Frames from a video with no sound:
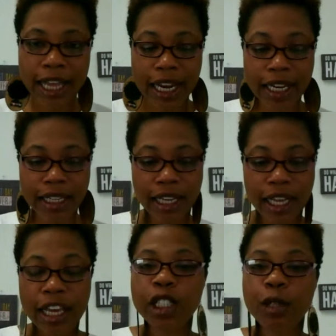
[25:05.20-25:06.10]
That is
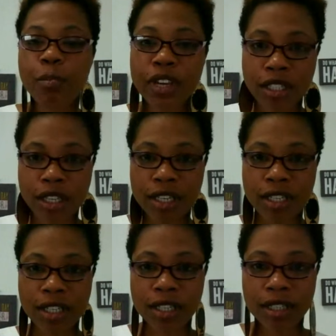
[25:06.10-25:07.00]

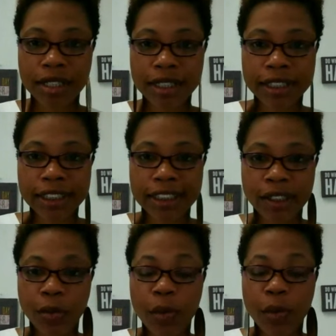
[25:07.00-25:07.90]
expenses,
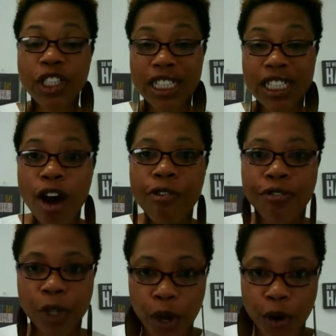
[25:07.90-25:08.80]
which is
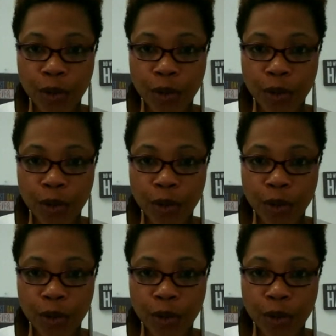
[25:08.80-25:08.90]
outflow,